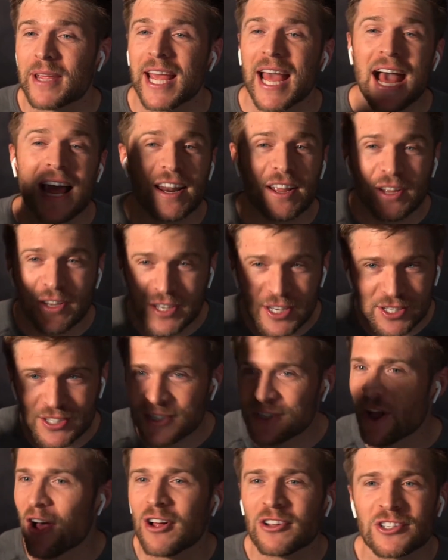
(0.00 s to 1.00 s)
It had a
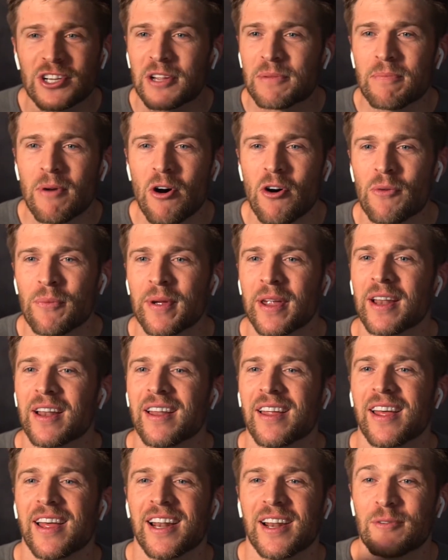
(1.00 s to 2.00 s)
nostalgic moment,
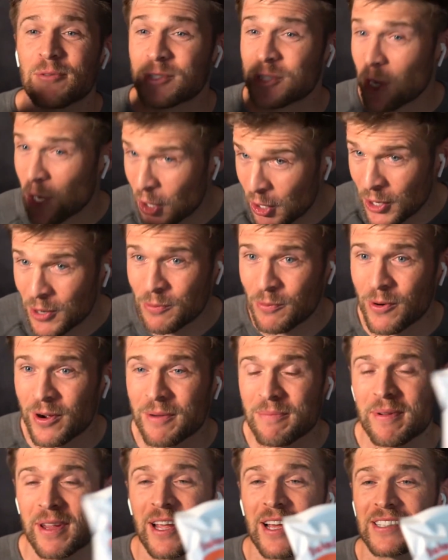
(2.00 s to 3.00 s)
and it was a good
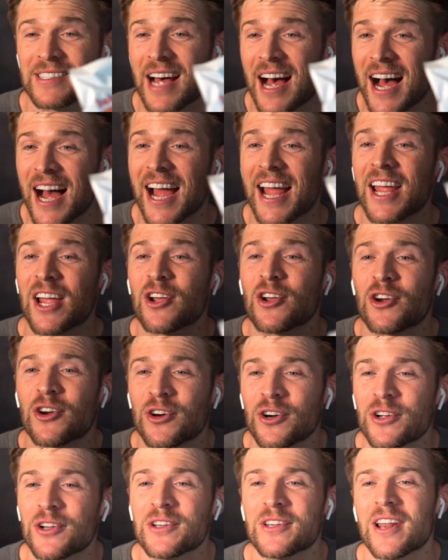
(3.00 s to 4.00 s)
one because I
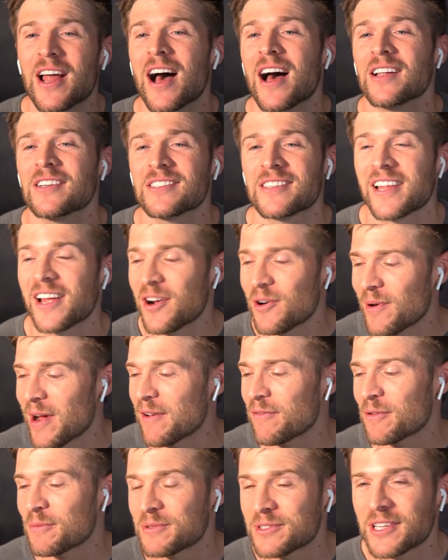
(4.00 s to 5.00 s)
could not stay away
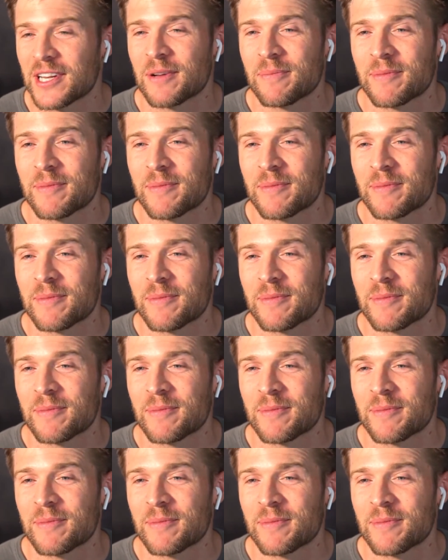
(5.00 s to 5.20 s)
from Cinnamon